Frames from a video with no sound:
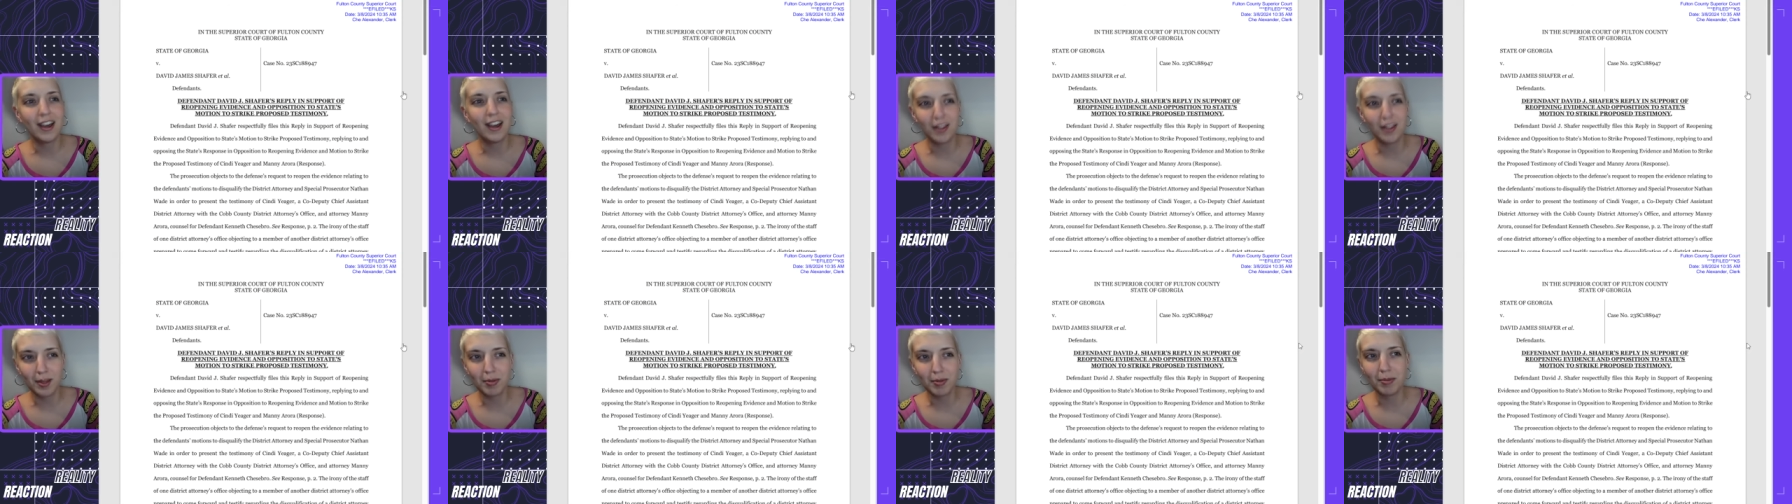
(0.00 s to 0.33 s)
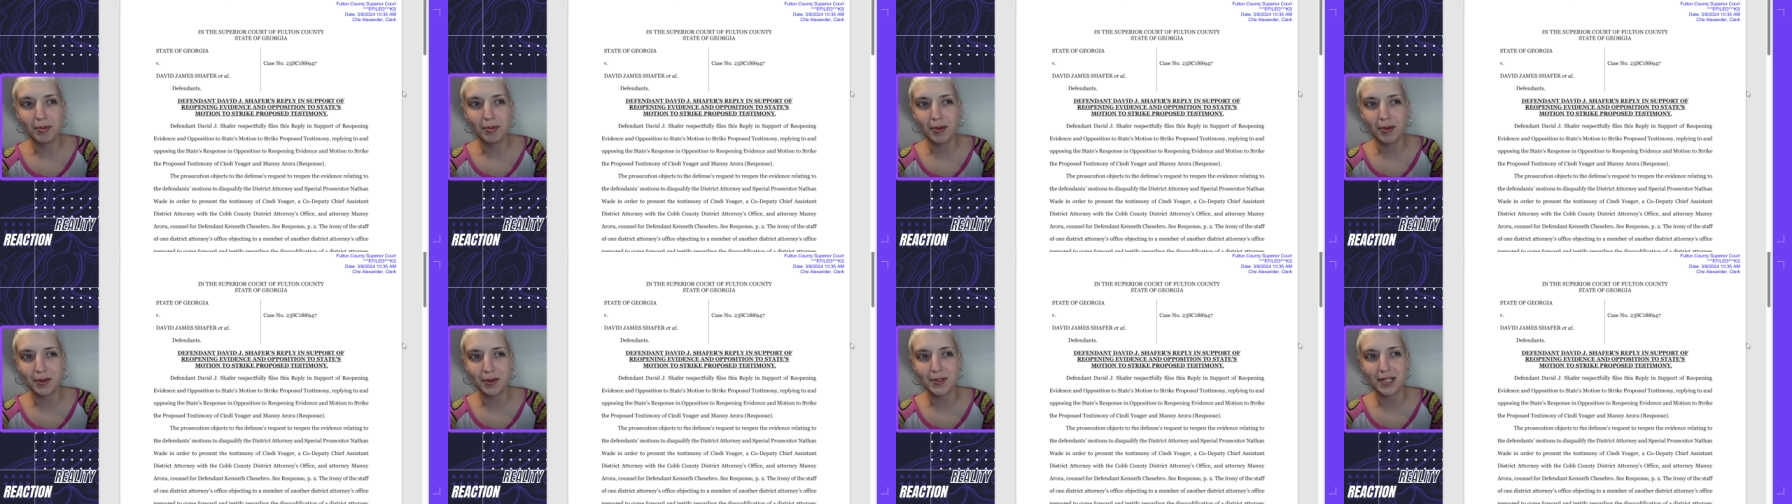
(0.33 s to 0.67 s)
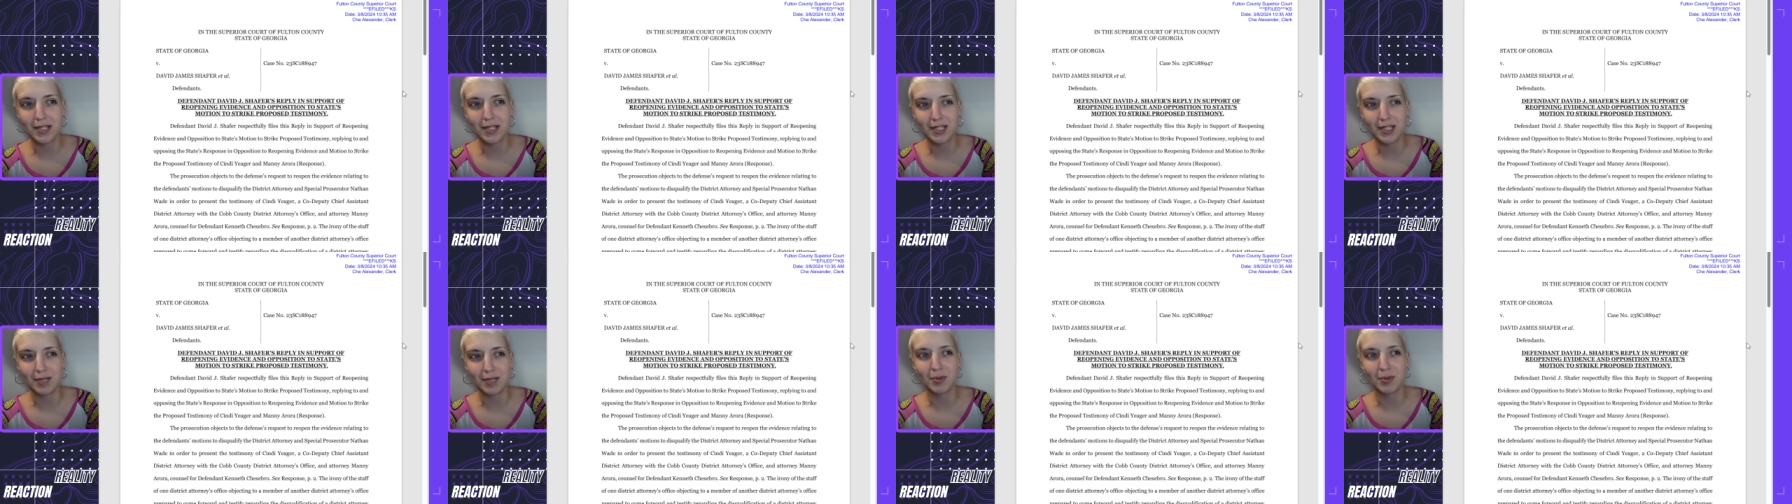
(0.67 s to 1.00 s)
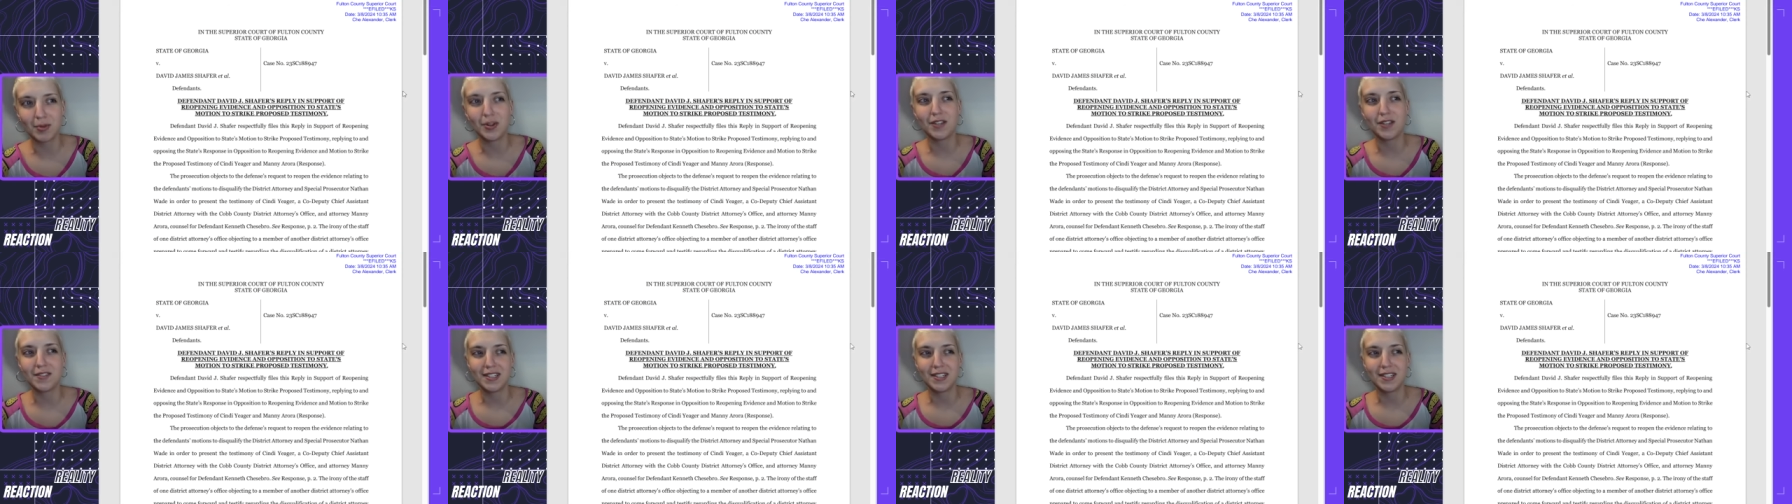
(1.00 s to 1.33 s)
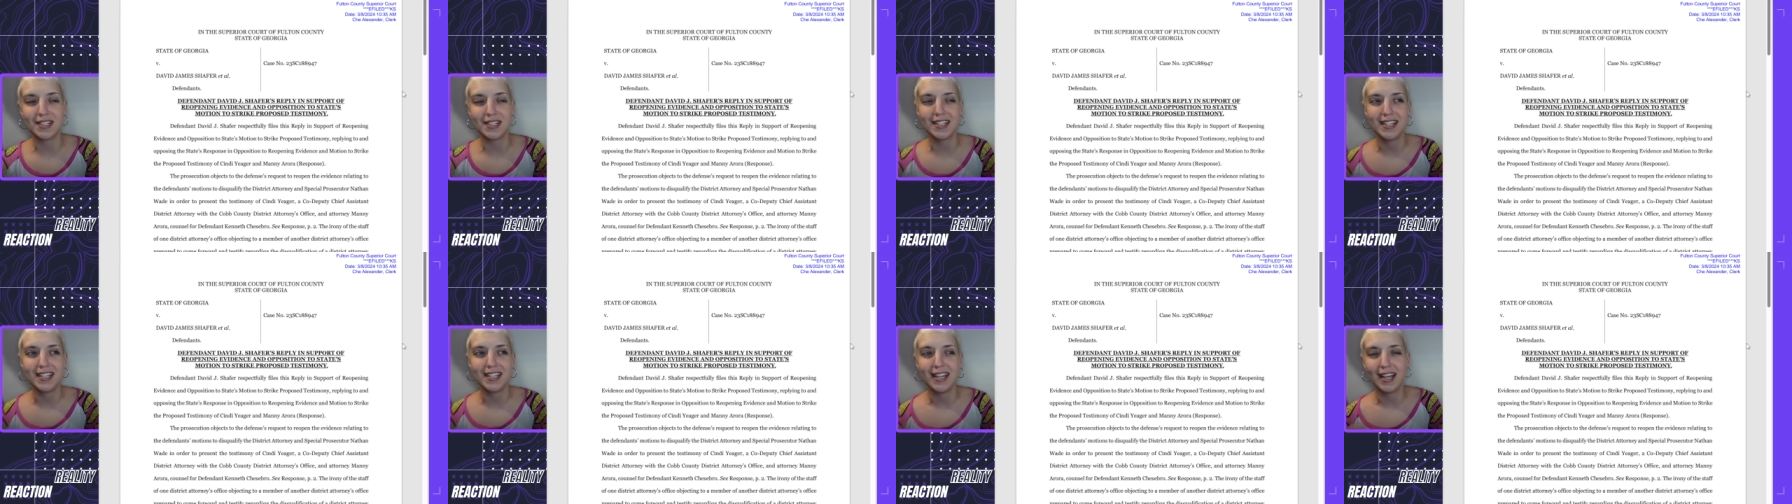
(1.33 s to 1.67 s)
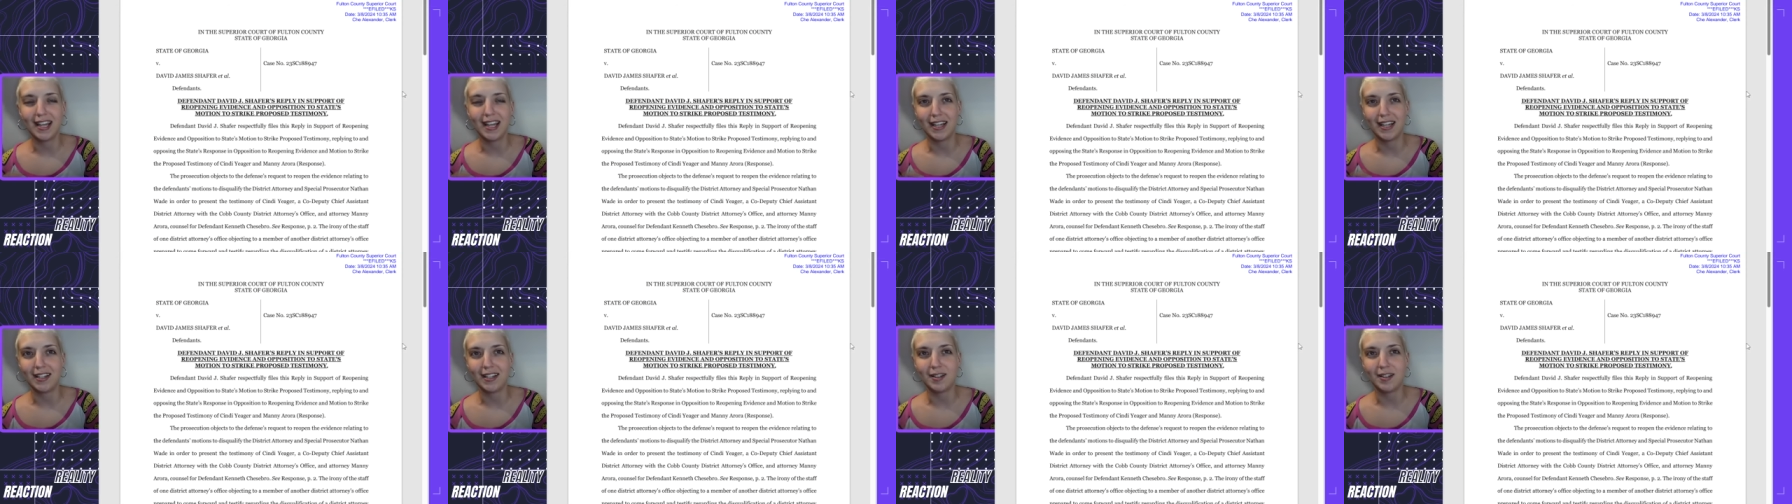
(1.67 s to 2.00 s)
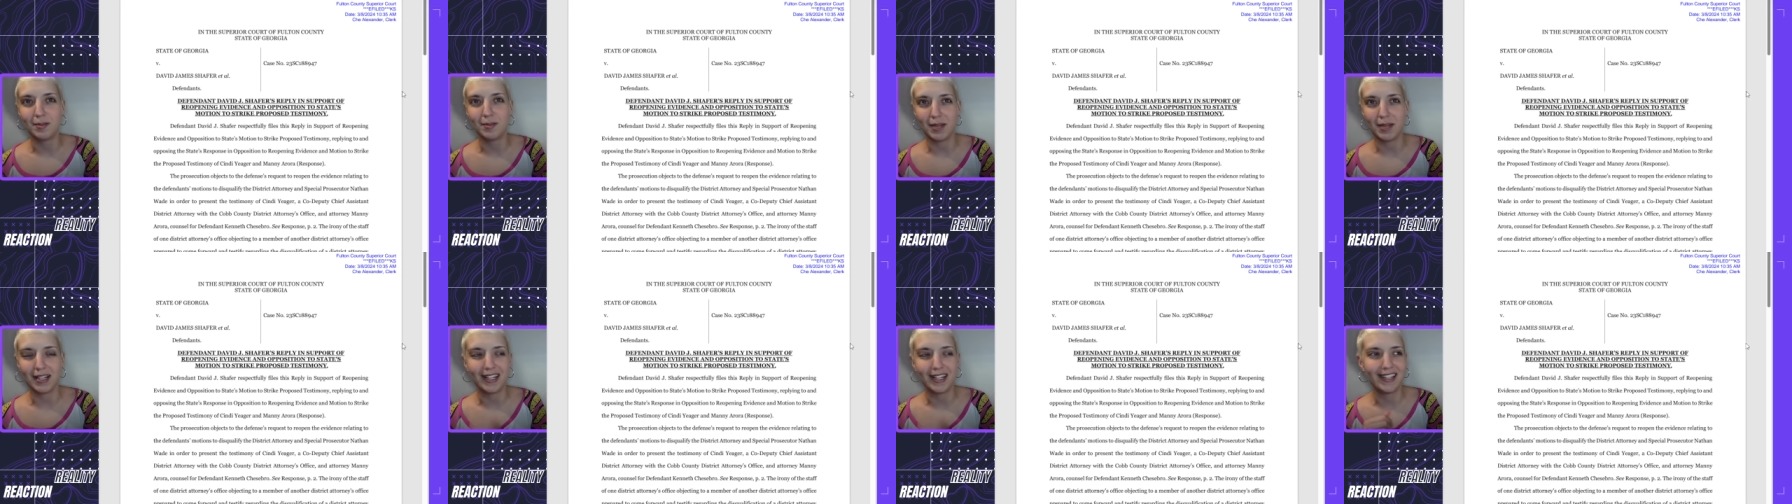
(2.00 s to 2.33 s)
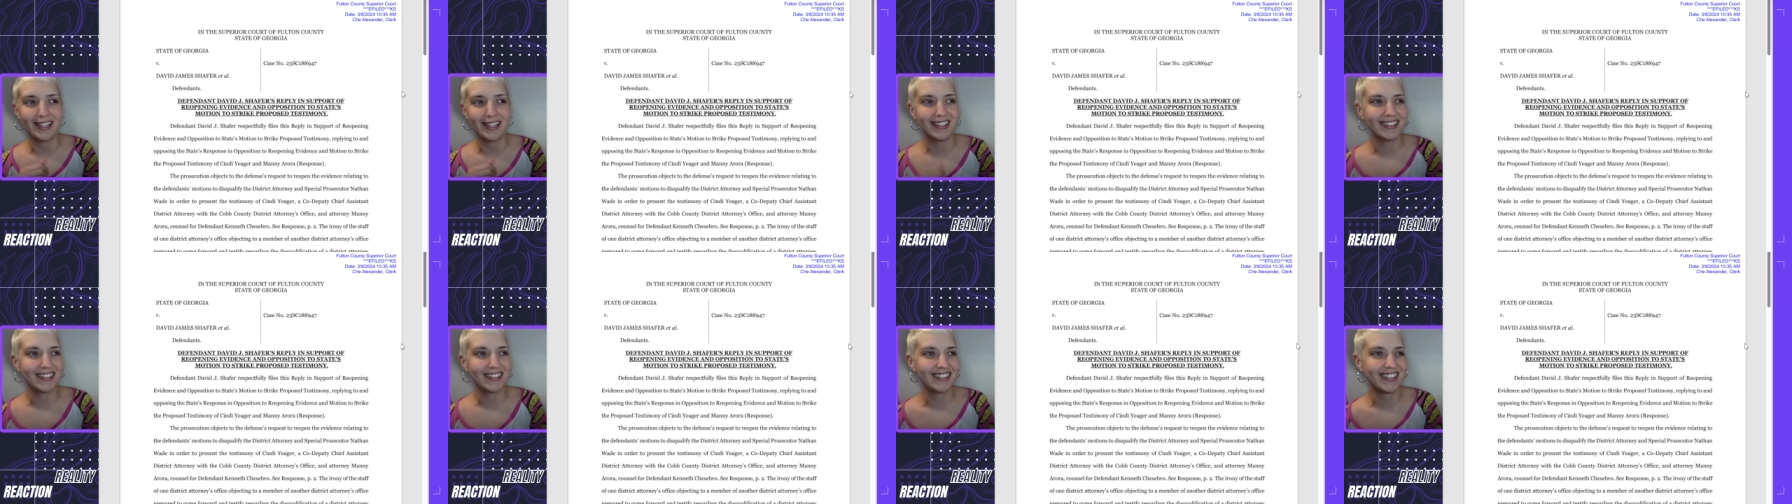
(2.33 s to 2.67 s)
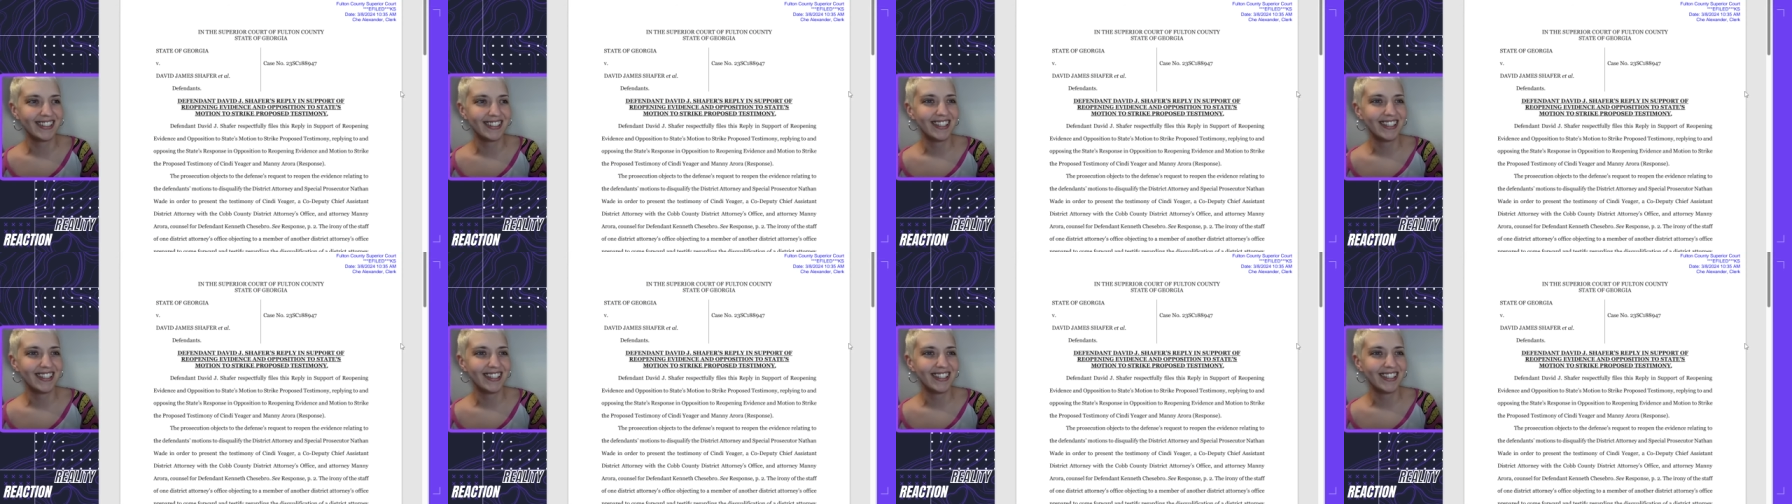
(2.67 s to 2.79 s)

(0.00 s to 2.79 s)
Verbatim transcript: the proposed testimony of Cindy and Manny.